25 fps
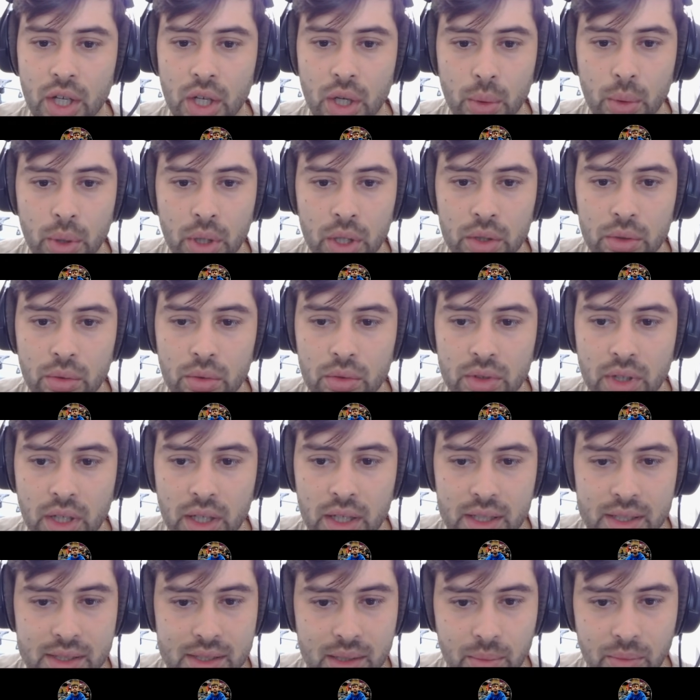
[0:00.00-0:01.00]
we're going to
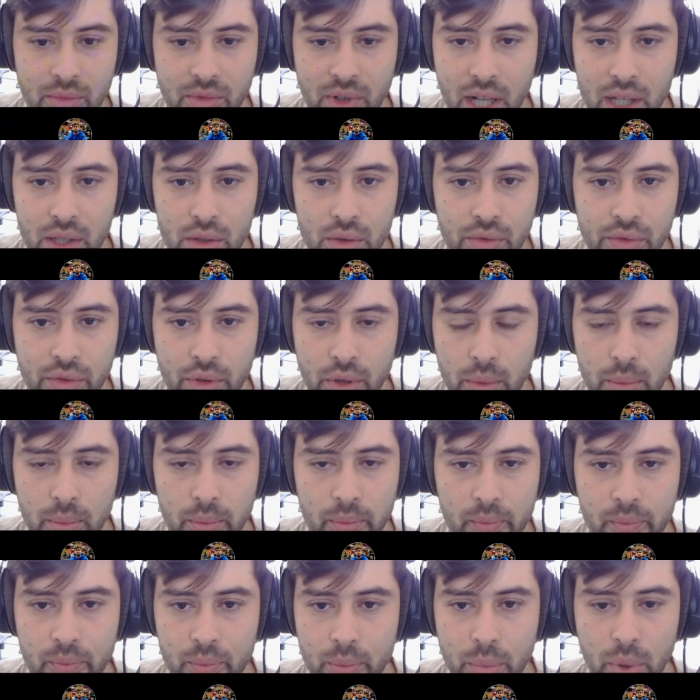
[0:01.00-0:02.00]
take some value
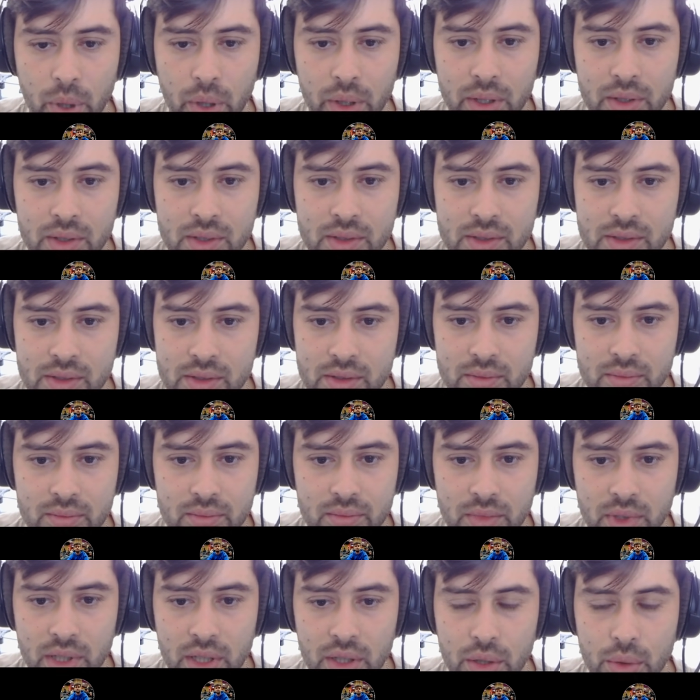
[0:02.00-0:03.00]
from pockets
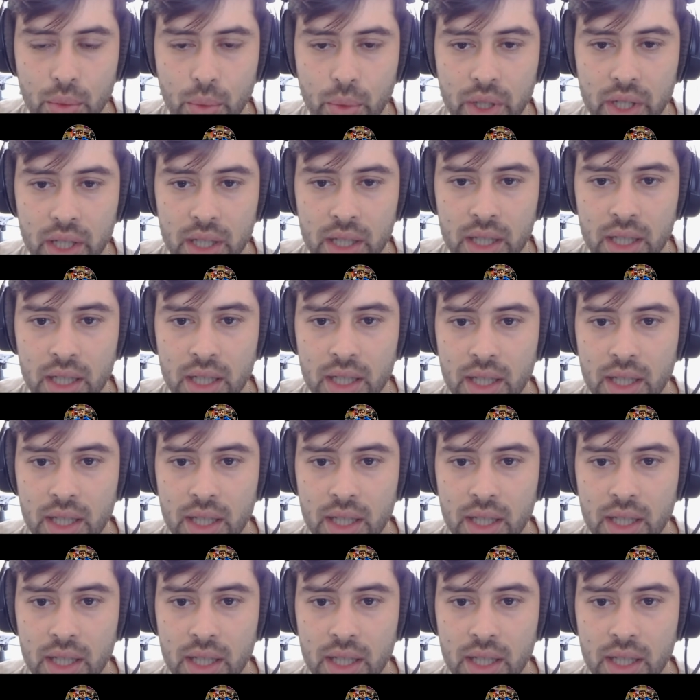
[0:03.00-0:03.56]
either way.